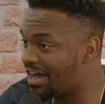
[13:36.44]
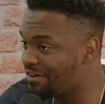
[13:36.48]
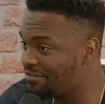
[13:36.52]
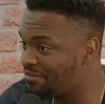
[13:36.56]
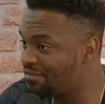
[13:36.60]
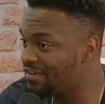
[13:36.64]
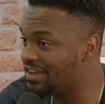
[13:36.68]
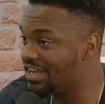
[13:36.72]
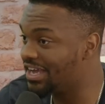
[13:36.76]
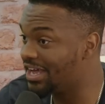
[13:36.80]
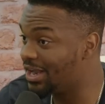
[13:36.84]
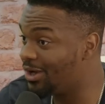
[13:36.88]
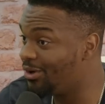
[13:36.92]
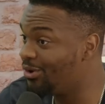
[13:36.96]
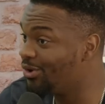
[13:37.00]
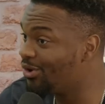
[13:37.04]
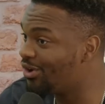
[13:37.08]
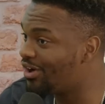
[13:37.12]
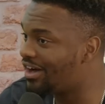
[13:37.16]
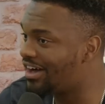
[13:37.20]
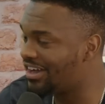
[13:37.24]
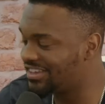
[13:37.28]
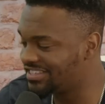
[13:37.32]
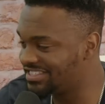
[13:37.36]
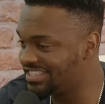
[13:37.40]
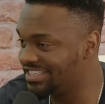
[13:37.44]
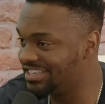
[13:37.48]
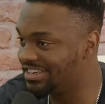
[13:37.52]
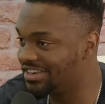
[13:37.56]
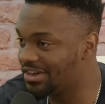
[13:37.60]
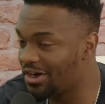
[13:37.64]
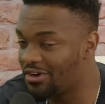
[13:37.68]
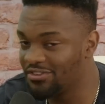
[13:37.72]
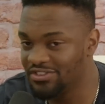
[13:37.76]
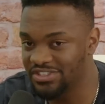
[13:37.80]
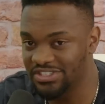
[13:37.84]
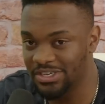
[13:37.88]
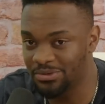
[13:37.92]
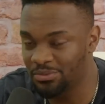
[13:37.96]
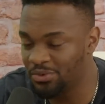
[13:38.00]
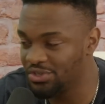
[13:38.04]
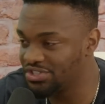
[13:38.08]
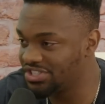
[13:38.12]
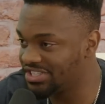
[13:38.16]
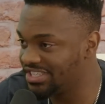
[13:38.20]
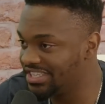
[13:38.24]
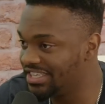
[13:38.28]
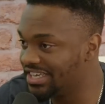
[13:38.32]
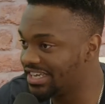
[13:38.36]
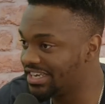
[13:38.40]
I think a lot. I've seen it. Obviously, I'm
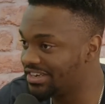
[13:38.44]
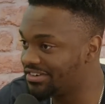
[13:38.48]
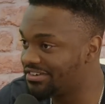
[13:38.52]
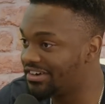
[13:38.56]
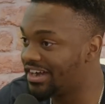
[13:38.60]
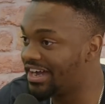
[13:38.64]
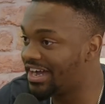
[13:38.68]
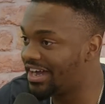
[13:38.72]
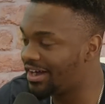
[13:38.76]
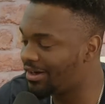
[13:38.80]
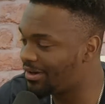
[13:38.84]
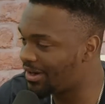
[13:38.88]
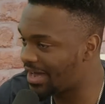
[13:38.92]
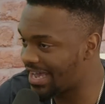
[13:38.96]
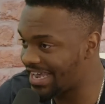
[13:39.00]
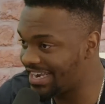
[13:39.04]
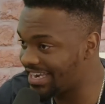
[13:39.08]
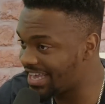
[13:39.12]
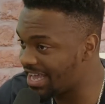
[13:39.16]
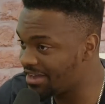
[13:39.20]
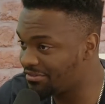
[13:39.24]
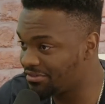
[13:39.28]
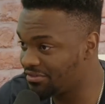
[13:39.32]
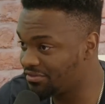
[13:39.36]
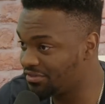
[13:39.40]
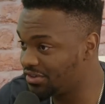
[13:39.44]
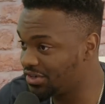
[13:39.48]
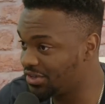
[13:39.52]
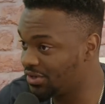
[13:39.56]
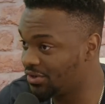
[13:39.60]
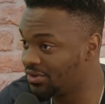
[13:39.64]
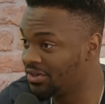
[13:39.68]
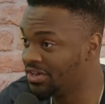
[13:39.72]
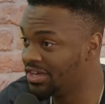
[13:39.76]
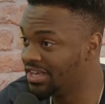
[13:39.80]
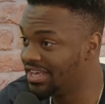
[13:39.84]
watching the edit, right? I edit every video.